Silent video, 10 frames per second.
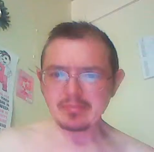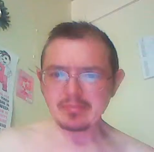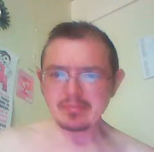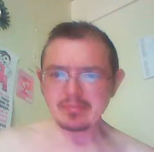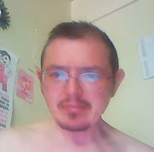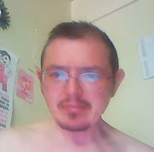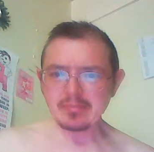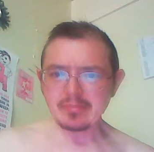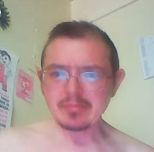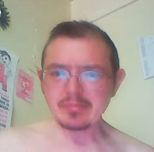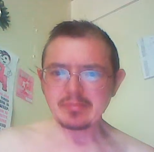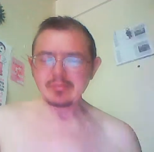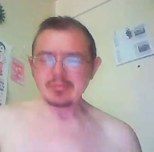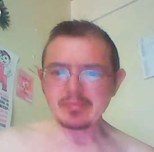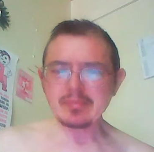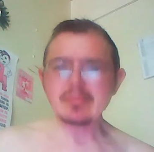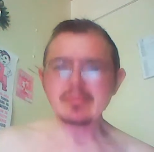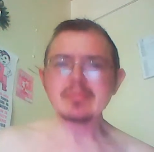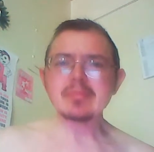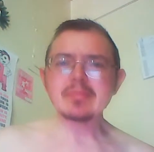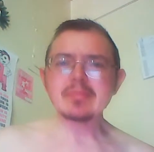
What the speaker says: Nothing is said.